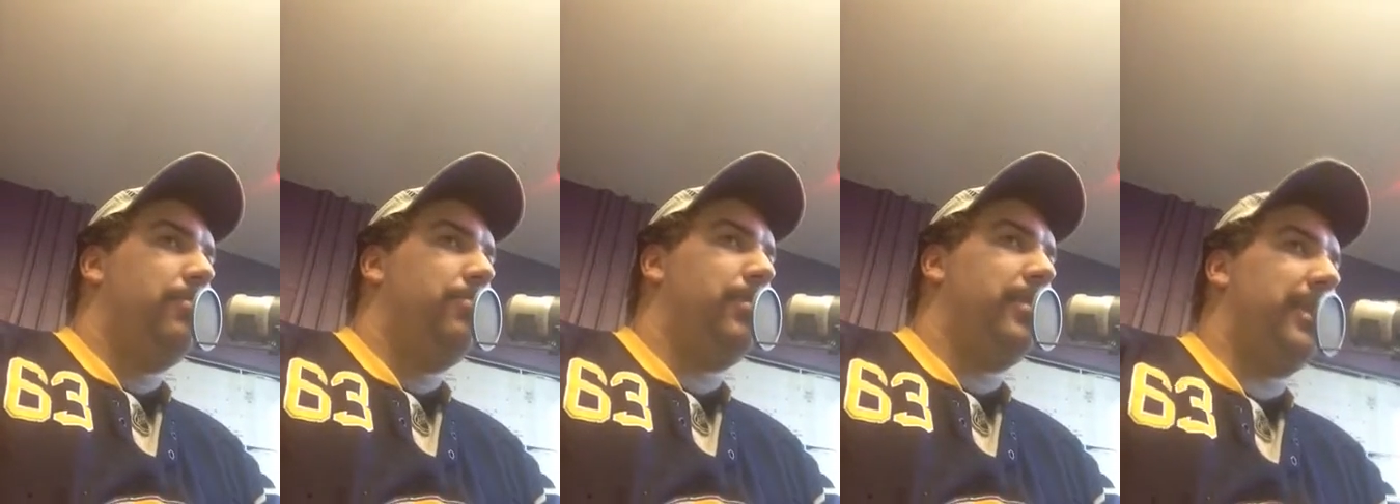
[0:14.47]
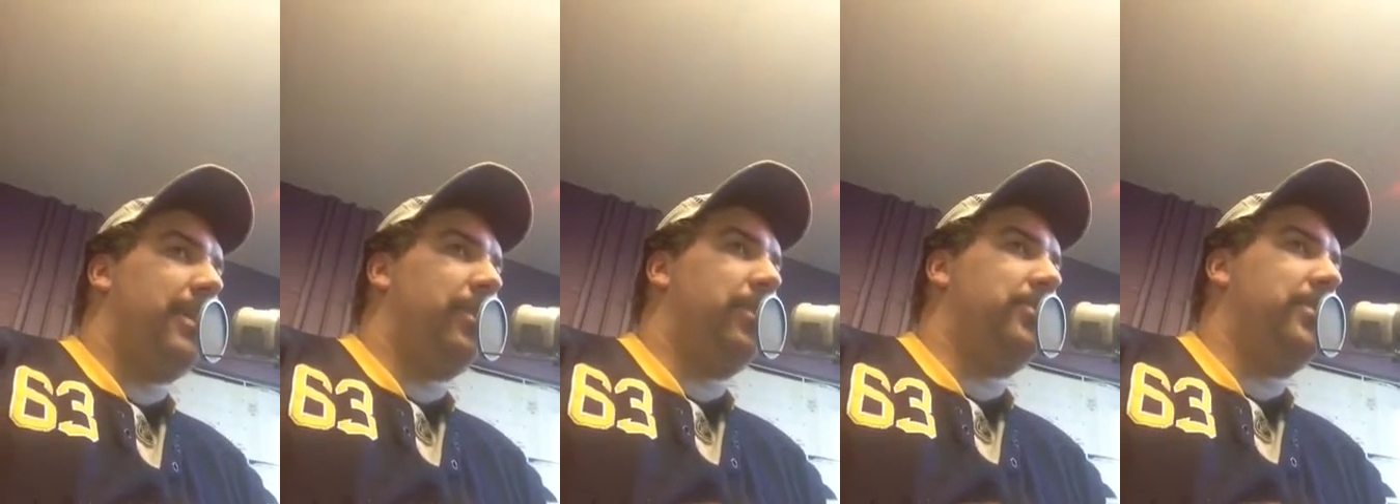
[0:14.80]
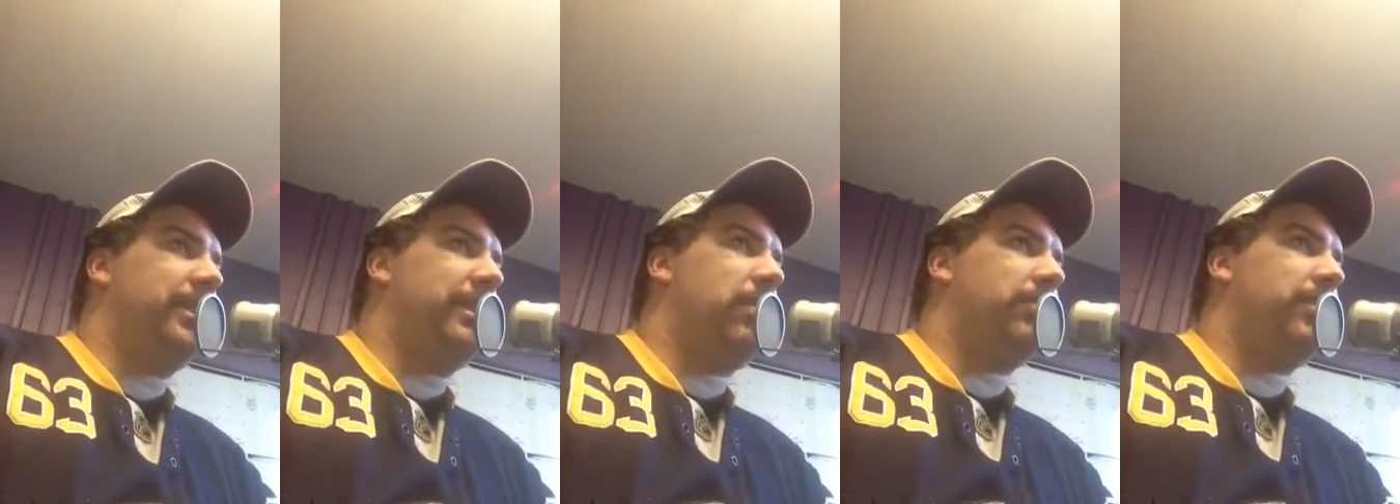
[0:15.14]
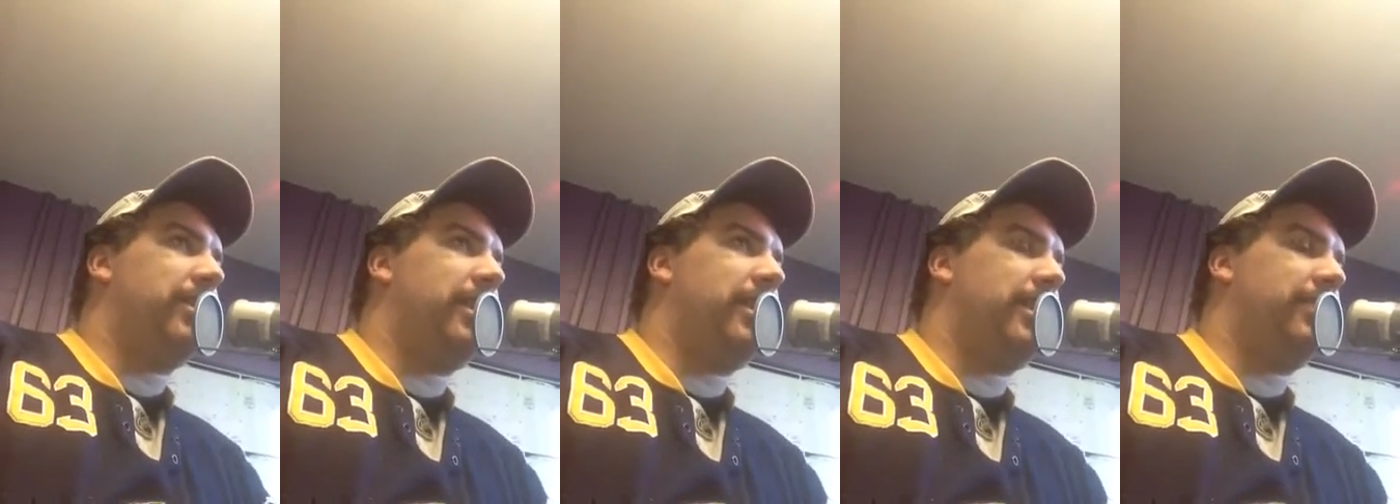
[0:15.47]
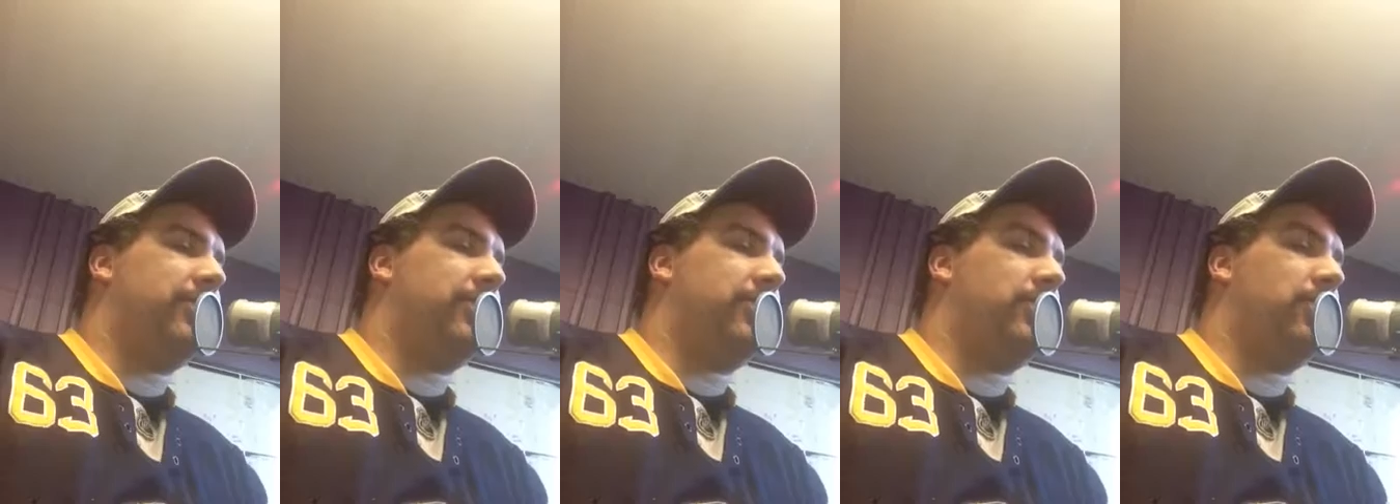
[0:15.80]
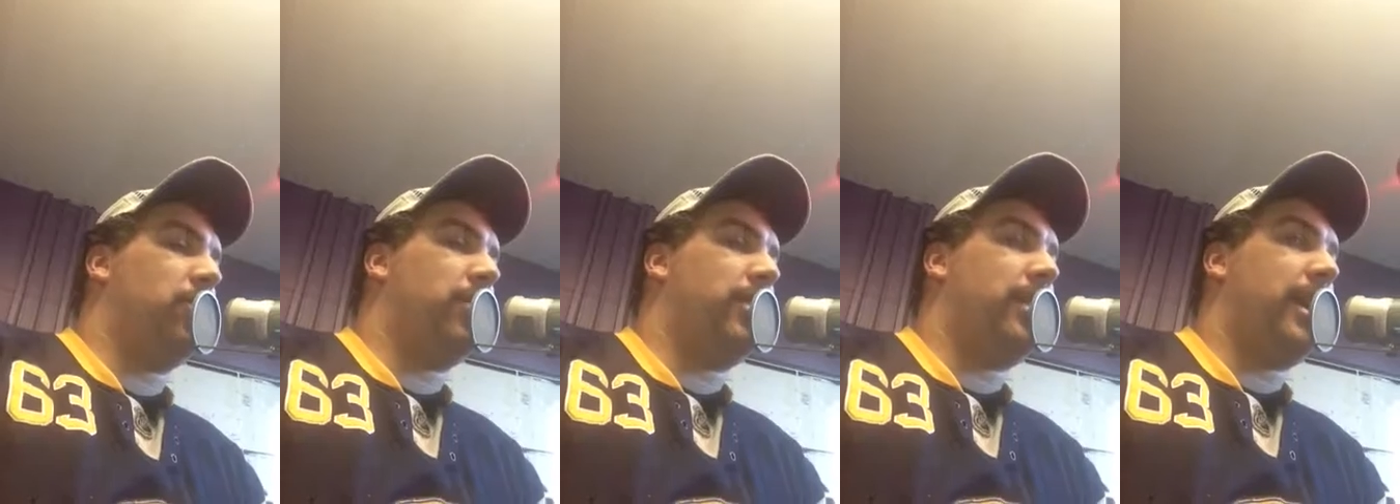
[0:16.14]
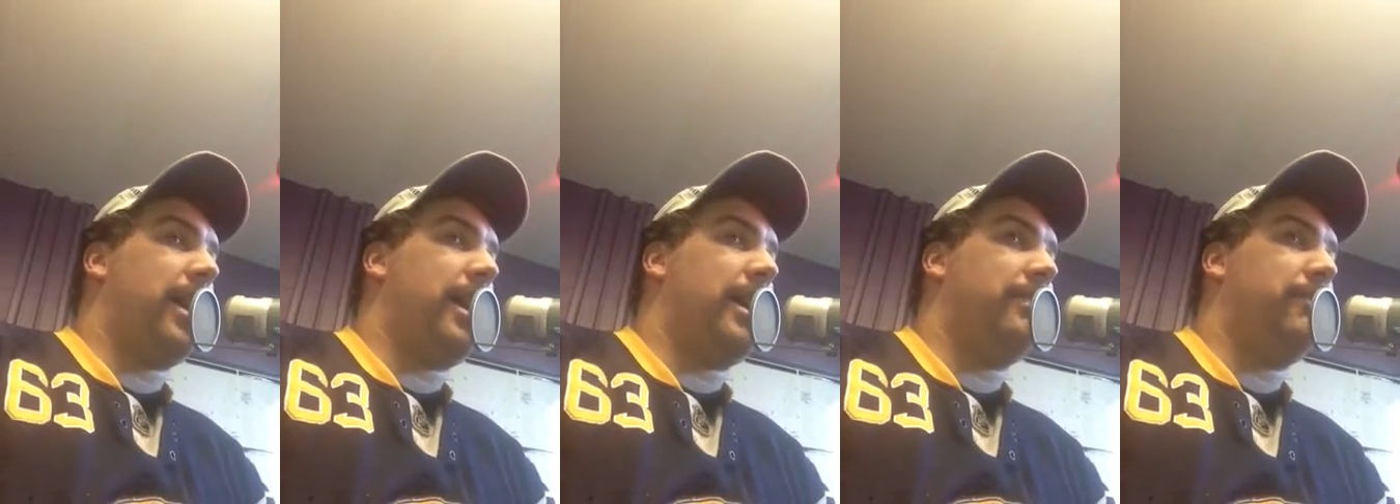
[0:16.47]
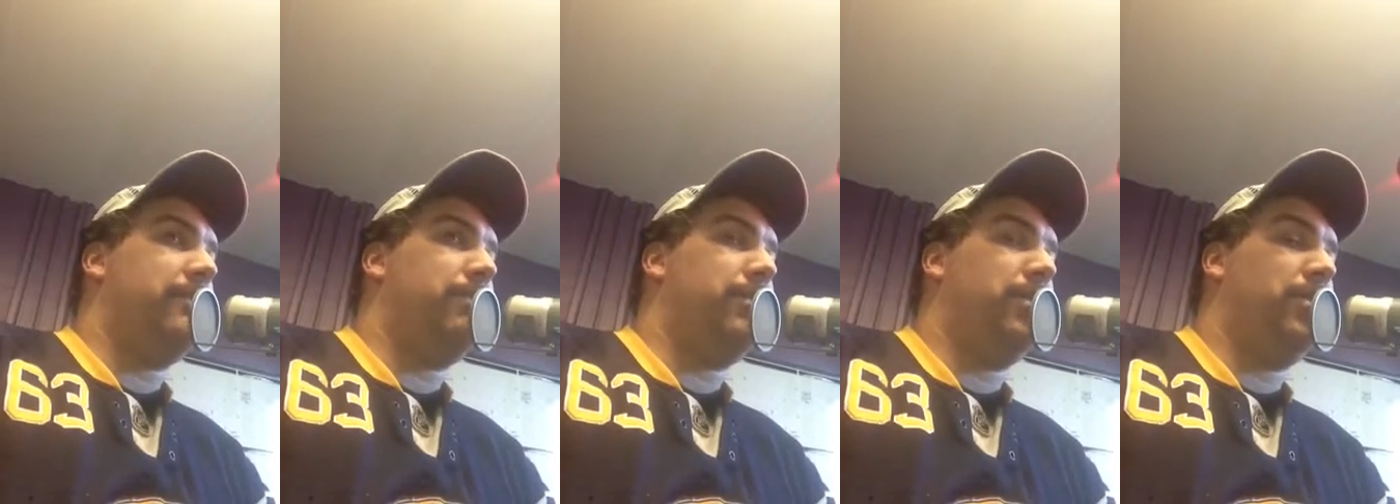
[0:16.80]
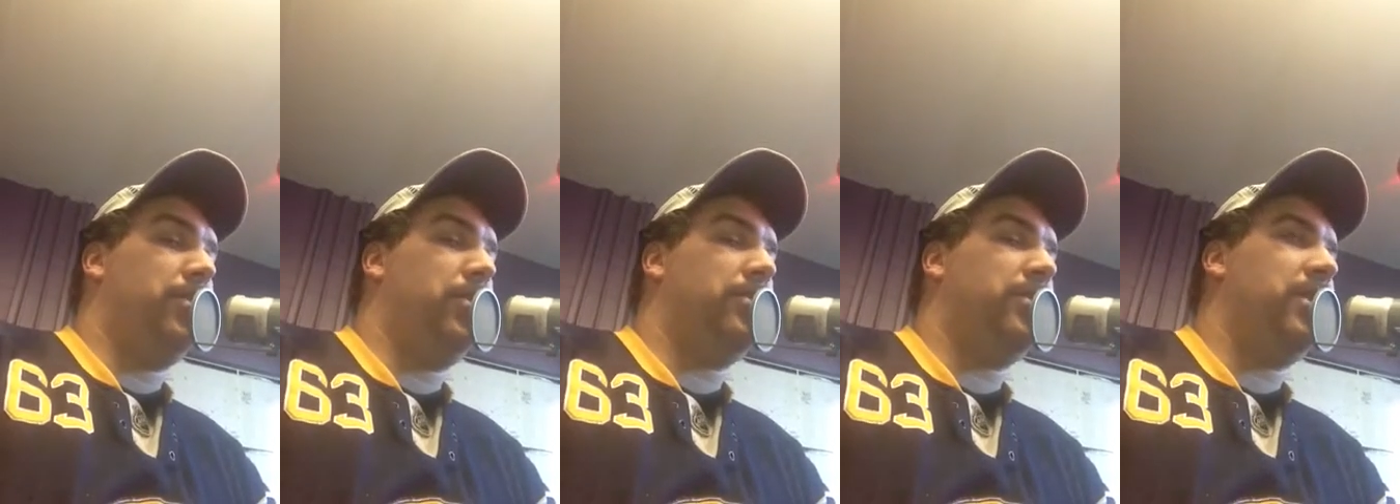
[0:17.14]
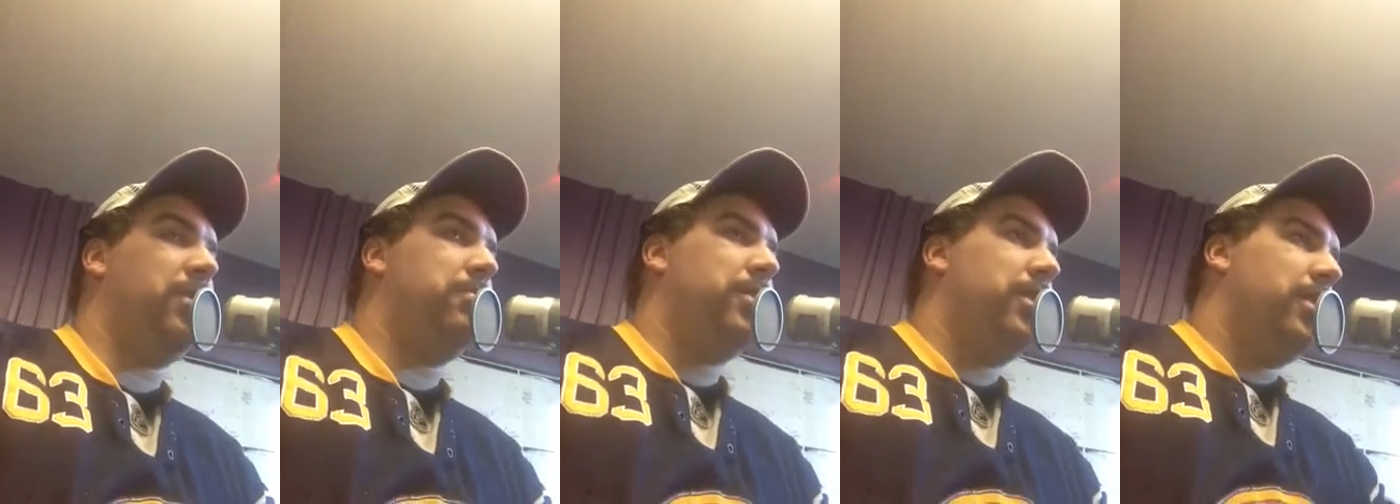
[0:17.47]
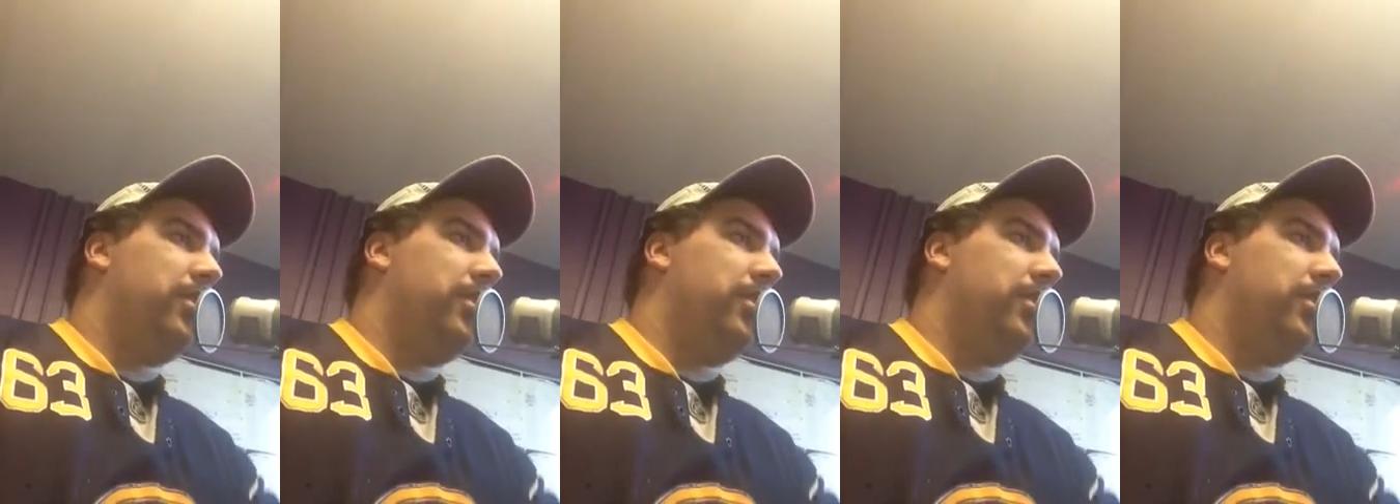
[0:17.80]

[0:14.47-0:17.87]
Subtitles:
but you can check out that story on YouTube,